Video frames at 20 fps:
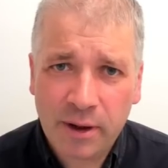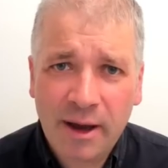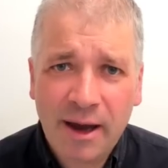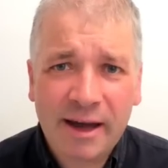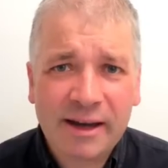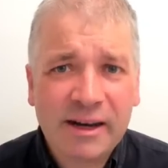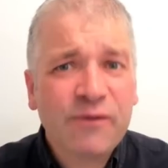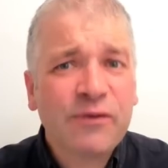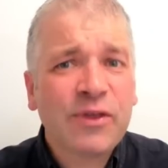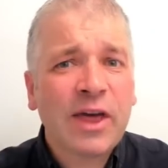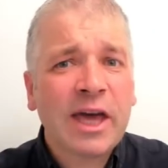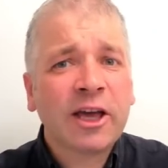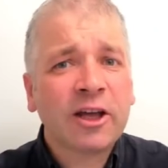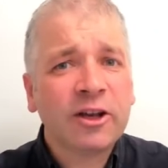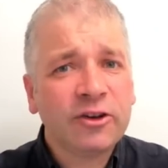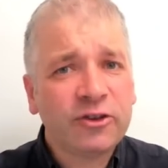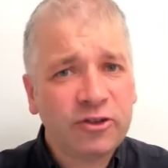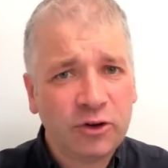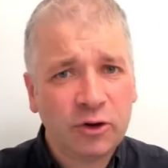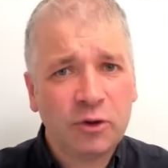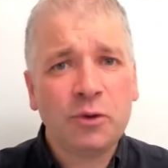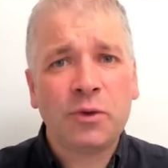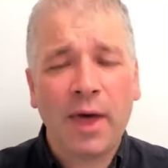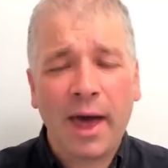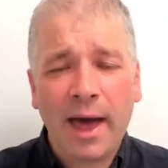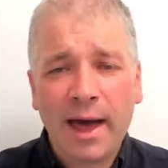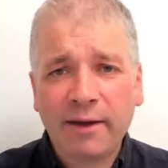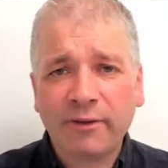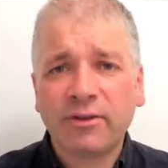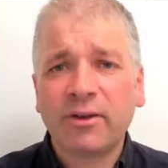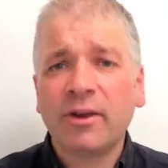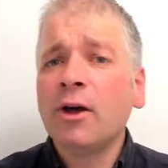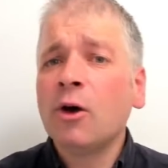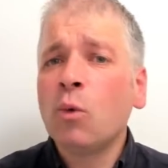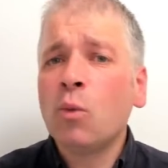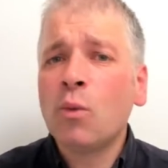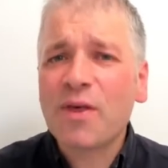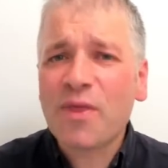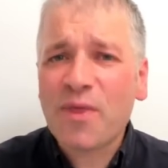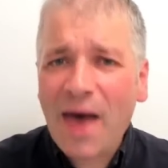And if they can do that
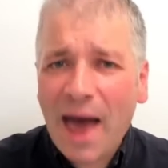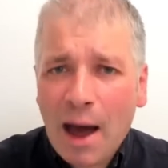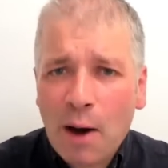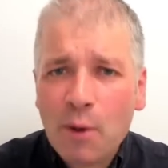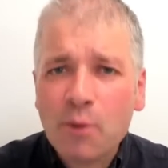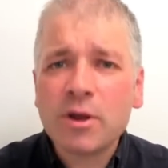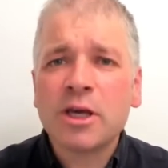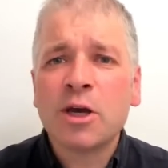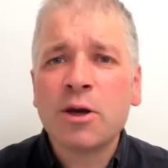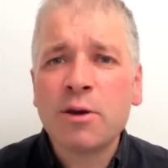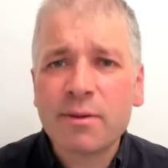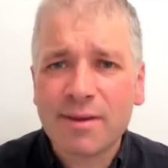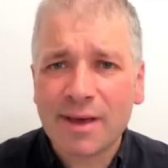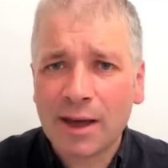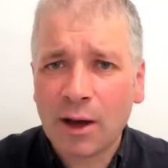without using